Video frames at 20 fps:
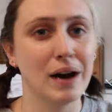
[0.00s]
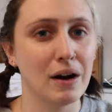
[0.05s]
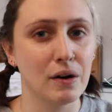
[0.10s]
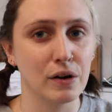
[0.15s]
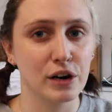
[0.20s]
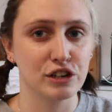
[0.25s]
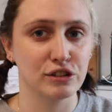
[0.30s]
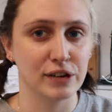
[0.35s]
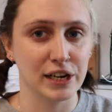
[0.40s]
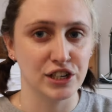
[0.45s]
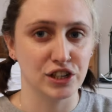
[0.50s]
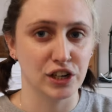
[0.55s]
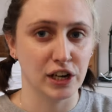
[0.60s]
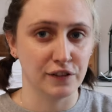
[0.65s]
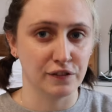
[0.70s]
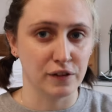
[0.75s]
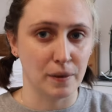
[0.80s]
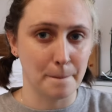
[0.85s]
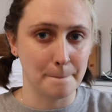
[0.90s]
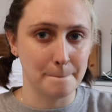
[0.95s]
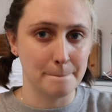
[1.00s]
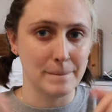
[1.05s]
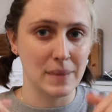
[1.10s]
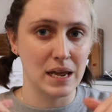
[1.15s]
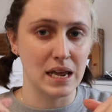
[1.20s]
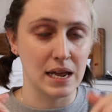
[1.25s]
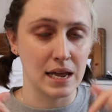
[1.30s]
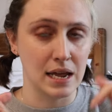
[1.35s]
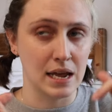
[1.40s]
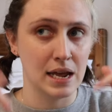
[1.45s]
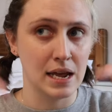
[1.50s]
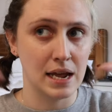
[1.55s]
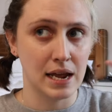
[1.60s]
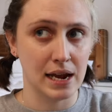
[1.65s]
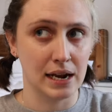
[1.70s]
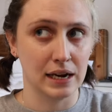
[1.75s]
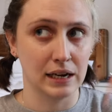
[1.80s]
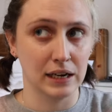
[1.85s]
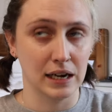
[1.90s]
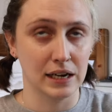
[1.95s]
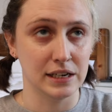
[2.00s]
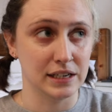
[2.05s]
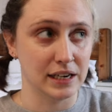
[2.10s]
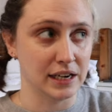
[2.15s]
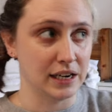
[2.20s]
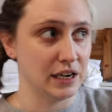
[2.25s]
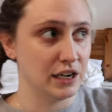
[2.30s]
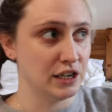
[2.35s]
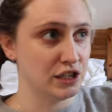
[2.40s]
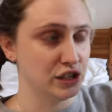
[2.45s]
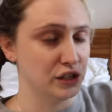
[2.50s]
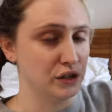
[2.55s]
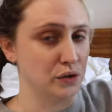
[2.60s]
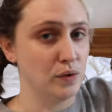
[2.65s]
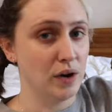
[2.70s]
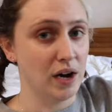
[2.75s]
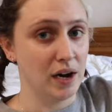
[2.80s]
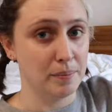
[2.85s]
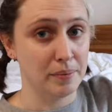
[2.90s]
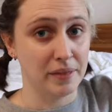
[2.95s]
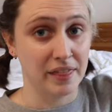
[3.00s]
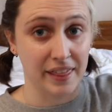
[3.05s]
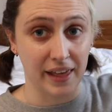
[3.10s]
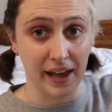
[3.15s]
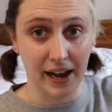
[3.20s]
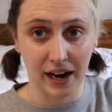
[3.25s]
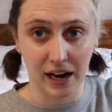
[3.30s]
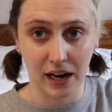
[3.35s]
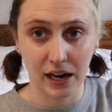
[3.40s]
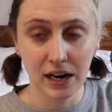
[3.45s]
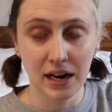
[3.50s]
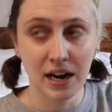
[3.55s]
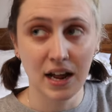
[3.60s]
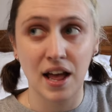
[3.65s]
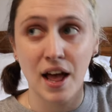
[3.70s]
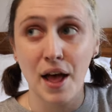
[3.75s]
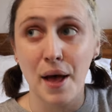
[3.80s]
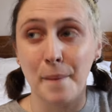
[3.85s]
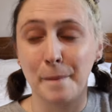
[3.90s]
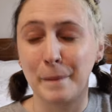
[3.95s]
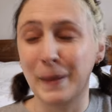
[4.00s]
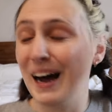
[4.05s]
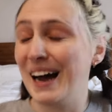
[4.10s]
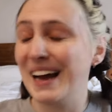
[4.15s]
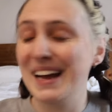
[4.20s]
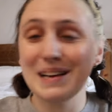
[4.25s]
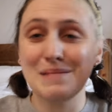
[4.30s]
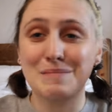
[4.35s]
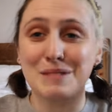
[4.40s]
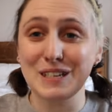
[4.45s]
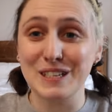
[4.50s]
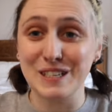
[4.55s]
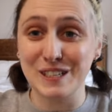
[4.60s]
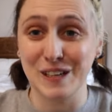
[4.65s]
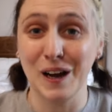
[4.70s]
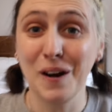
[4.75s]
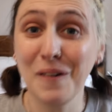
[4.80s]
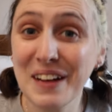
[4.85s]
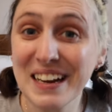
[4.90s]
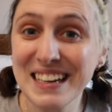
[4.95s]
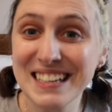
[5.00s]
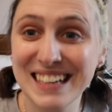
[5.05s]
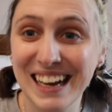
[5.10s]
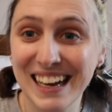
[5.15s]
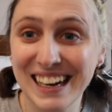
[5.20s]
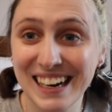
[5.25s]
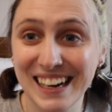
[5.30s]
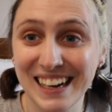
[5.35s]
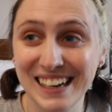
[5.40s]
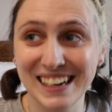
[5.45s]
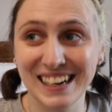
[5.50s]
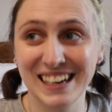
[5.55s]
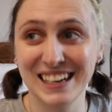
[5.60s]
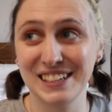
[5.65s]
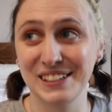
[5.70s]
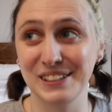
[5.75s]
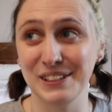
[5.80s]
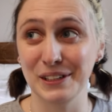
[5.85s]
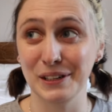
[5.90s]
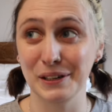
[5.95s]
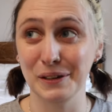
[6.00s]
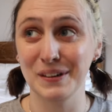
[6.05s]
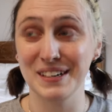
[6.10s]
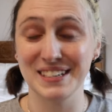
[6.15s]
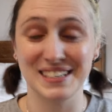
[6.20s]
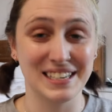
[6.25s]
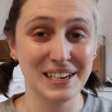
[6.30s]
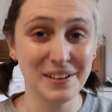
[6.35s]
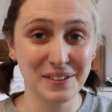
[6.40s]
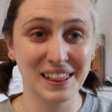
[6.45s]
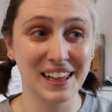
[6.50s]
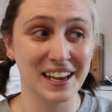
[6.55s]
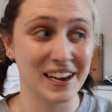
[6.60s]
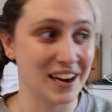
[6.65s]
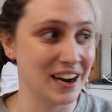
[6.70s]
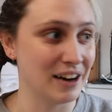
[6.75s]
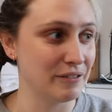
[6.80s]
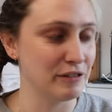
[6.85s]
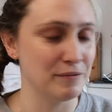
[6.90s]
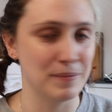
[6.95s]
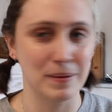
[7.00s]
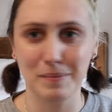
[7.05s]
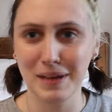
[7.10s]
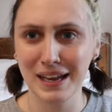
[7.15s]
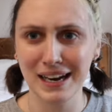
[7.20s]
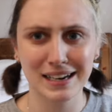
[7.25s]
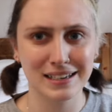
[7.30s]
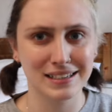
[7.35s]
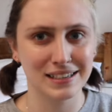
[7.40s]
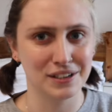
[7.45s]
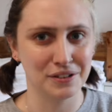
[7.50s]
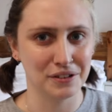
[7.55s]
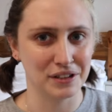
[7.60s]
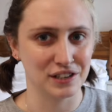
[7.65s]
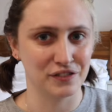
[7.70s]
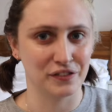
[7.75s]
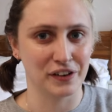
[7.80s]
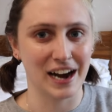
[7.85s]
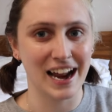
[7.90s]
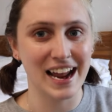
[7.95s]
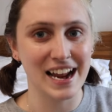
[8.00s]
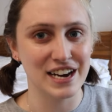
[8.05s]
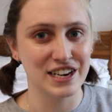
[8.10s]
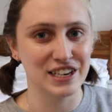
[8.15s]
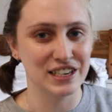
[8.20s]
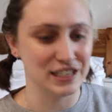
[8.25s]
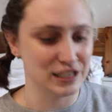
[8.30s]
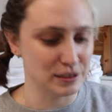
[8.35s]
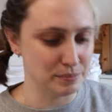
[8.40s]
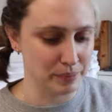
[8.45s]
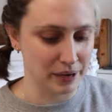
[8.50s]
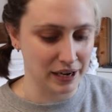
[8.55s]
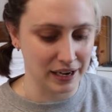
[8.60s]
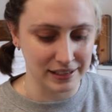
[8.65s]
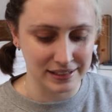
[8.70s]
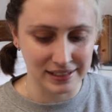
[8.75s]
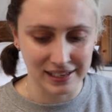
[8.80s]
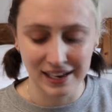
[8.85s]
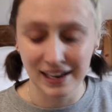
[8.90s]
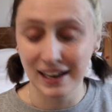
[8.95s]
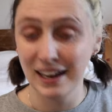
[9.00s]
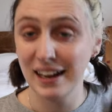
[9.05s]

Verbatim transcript: hour train journey from me in London to up there. But I am so excited to see what they got. We've been meaning to do this for ages, but